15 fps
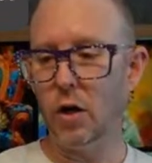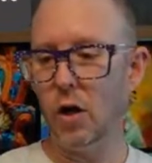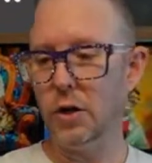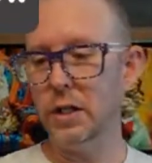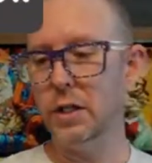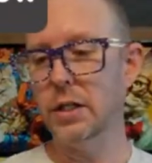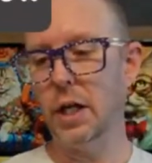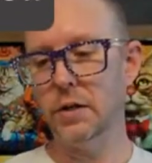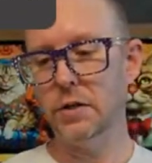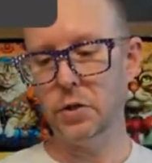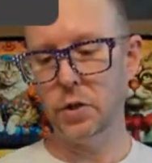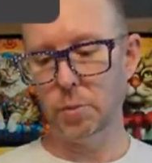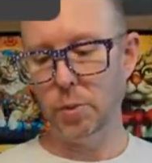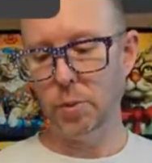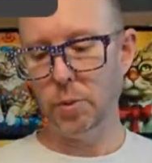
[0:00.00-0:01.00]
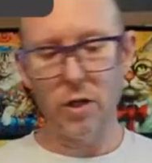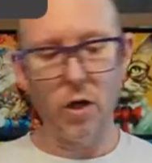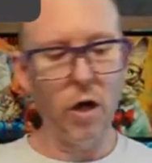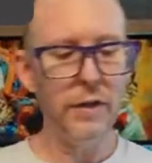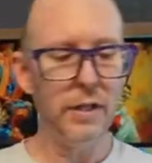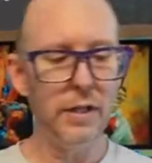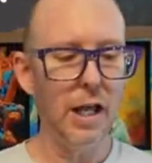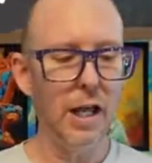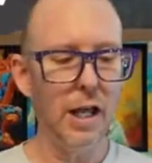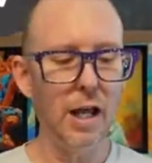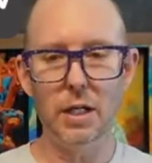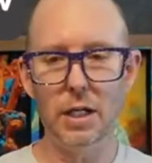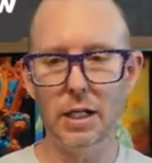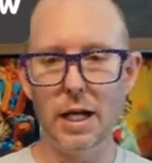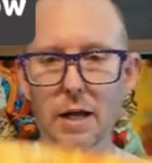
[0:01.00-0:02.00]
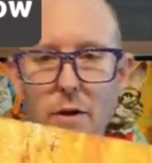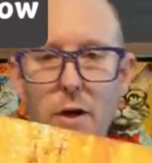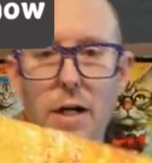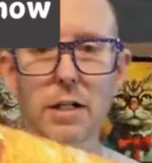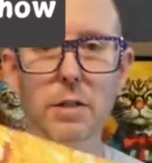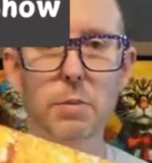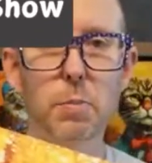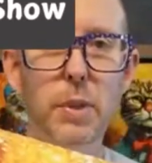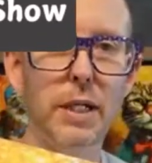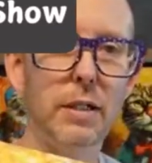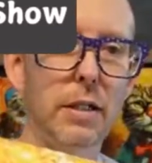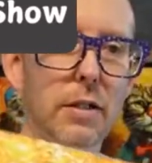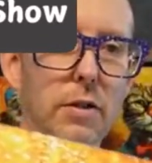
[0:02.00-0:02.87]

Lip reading: called industrial prints. And all these came in together. I just picked